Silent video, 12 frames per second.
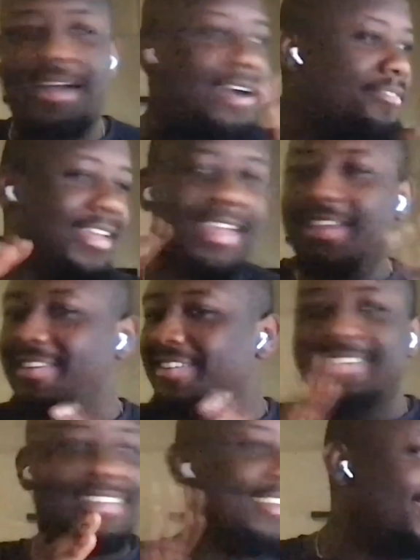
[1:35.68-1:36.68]
I have like
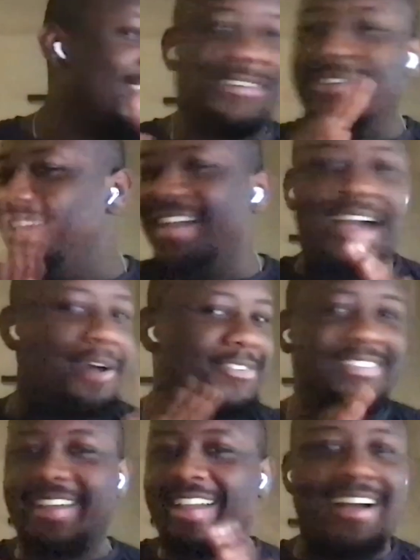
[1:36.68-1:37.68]
ADHD, you know, I'm
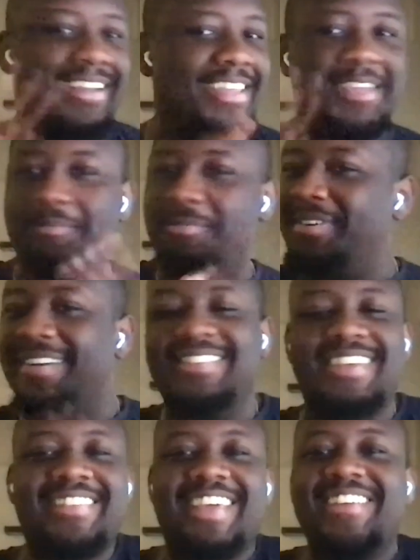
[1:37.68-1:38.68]
just, I can't keep
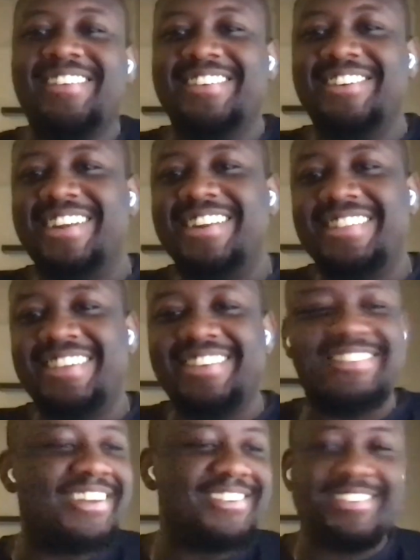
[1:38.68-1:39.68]
attention on
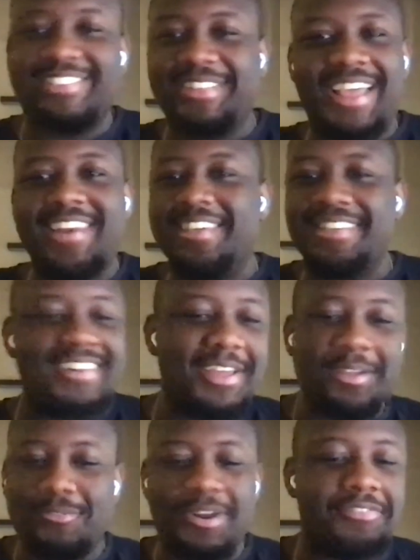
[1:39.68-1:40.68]
anything. So I just, anything
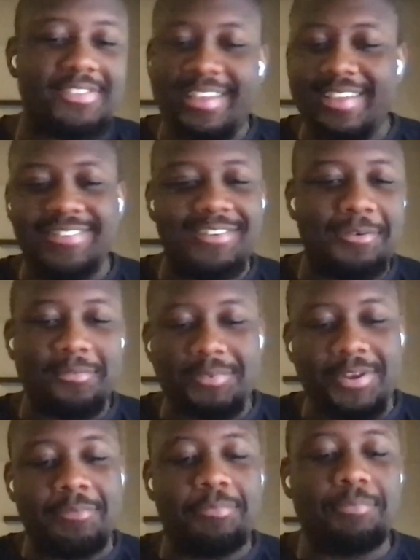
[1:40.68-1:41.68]
that gravitates or,
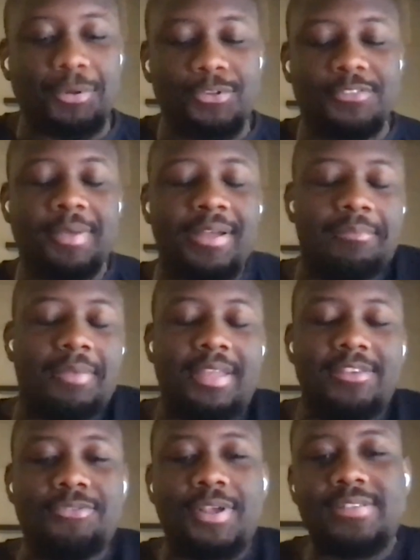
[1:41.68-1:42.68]
you know, pulls my
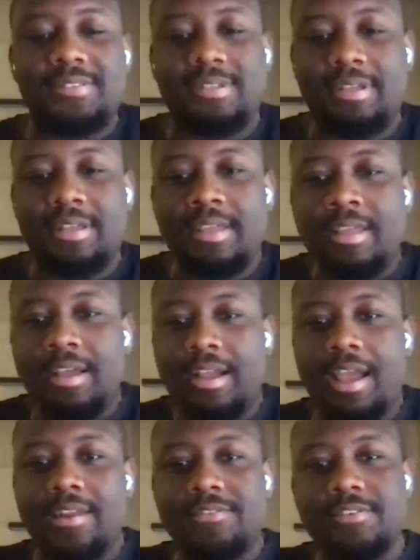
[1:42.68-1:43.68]
interest,
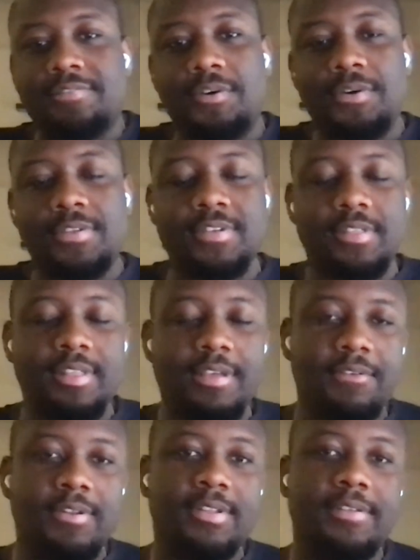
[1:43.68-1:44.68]
kind of just focus on
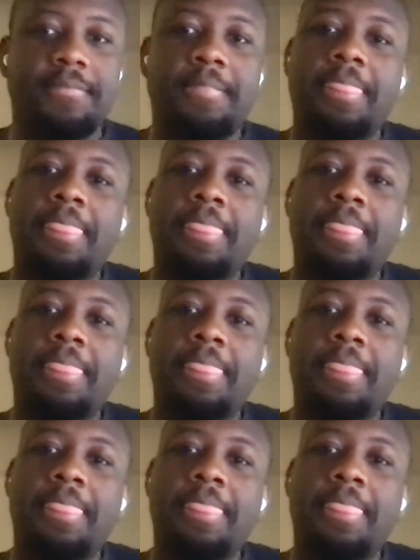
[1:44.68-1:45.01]
that really.